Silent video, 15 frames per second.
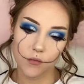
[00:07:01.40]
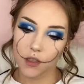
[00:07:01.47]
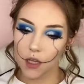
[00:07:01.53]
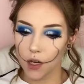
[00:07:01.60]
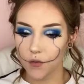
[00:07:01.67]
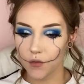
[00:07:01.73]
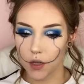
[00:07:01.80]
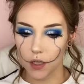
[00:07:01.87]
kind of
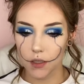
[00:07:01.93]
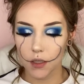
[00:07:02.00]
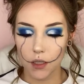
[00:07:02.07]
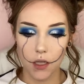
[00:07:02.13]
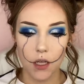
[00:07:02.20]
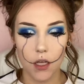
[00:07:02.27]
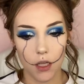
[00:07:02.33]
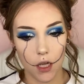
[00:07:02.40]
fun,
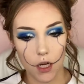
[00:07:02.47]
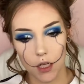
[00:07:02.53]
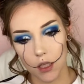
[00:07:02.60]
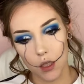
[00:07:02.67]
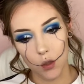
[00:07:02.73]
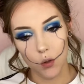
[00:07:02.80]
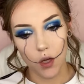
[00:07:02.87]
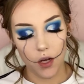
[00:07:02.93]
kind of
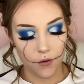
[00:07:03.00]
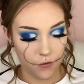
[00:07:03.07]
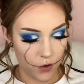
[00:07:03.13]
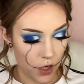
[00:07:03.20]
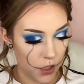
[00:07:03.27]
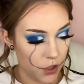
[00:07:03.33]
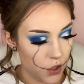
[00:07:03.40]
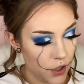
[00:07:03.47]
cute, kind of
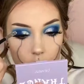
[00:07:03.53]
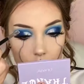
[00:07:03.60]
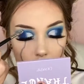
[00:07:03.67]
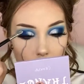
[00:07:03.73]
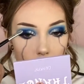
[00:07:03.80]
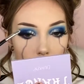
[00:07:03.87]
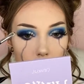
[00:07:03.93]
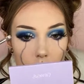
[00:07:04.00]
fresh.
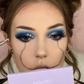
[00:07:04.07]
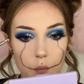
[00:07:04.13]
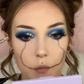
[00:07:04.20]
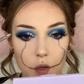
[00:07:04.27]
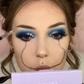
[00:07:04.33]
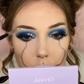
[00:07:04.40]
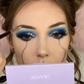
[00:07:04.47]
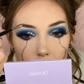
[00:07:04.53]
I'm going to
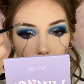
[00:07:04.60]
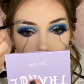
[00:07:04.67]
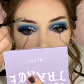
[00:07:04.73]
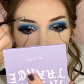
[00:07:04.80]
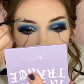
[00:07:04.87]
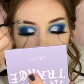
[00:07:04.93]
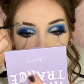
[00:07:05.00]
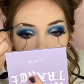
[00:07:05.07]
make those
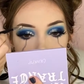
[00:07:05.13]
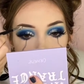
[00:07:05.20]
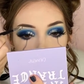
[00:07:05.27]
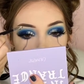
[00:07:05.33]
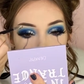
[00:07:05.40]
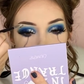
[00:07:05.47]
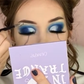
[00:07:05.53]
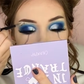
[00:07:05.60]

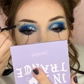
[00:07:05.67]
lines